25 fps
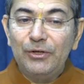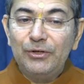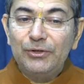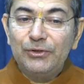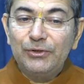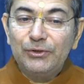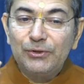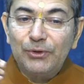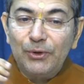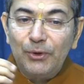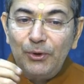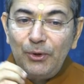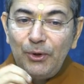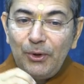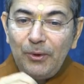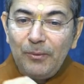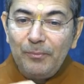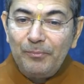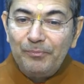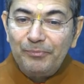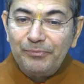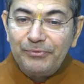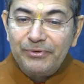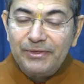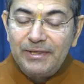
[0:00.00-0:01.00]

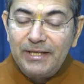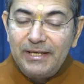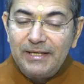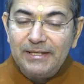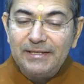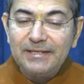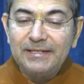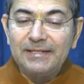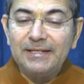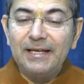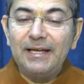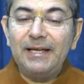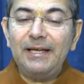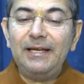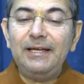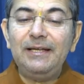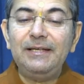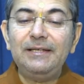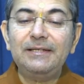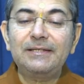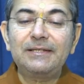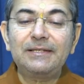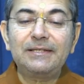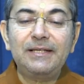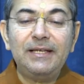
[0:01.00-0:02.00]
So, this
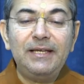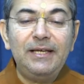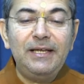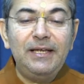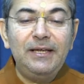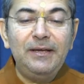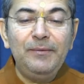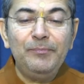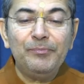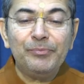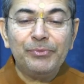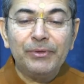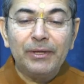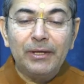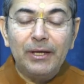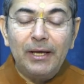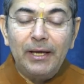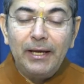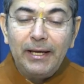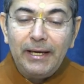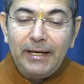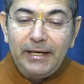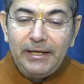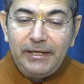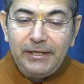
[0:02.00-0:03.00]
is the
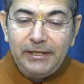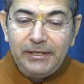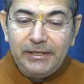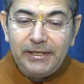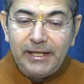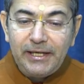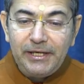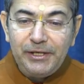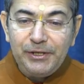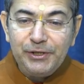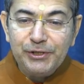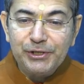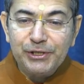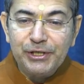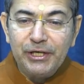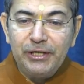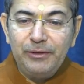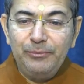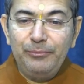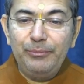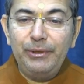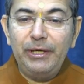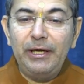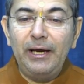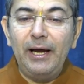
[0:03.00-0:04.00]

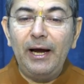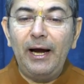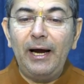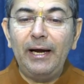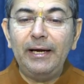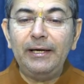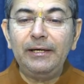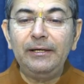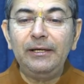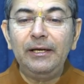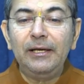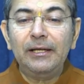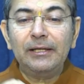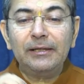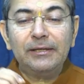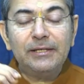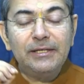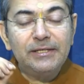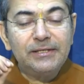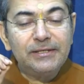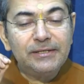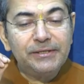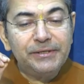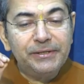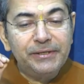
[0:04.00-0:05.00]
intention behind
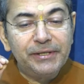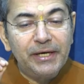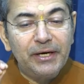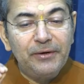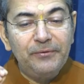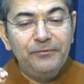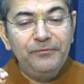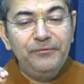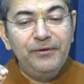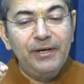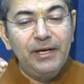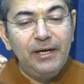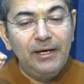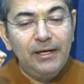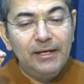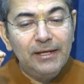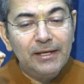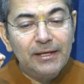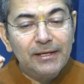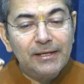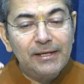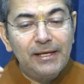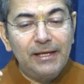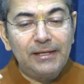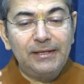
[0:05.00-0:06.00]
this Dravya
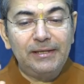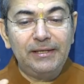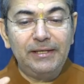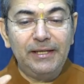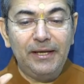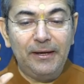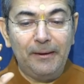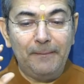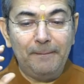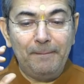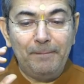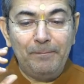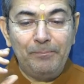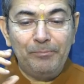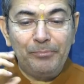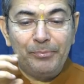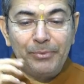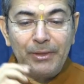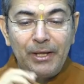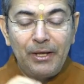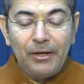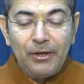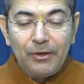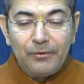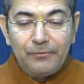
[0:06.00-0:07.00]
Yajna.
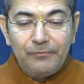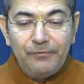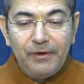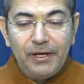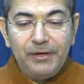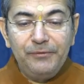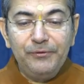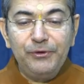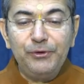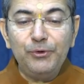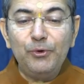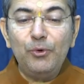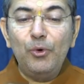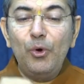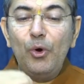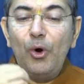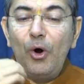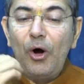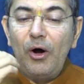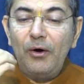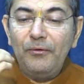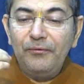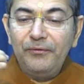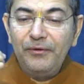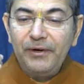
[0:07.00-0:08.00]
When you
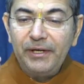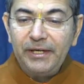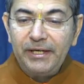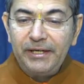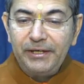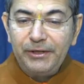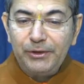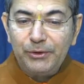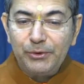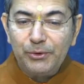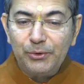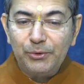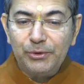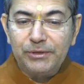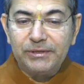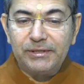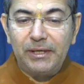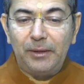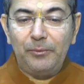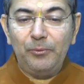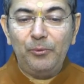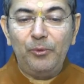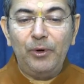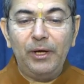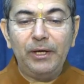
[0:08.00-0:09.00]
offer it to
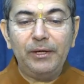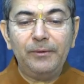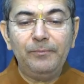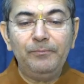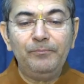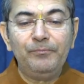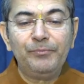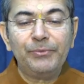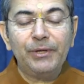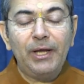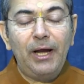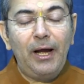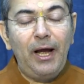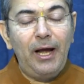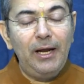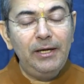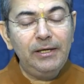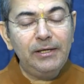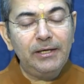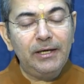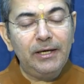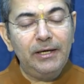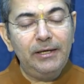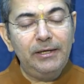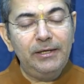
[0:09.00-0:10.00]
someone
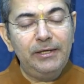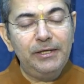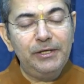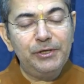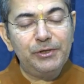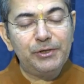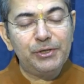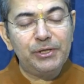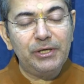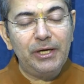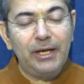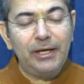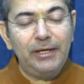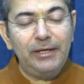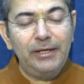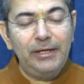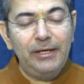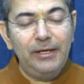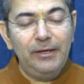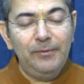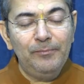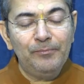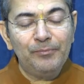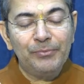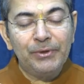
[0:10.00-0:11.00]

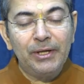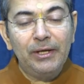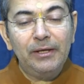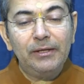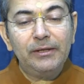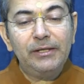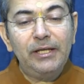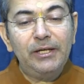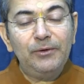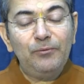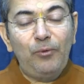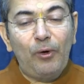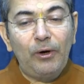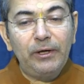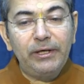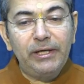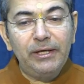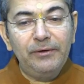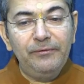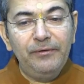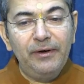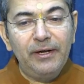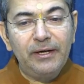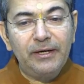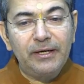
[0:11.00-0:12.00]
unconditionally, then
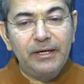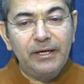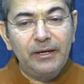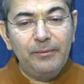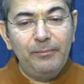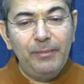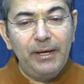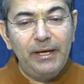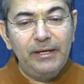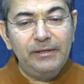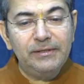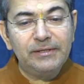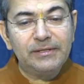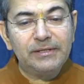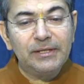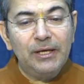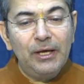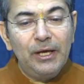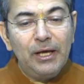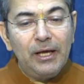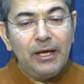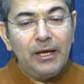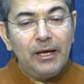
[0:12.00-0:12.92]
whatever remains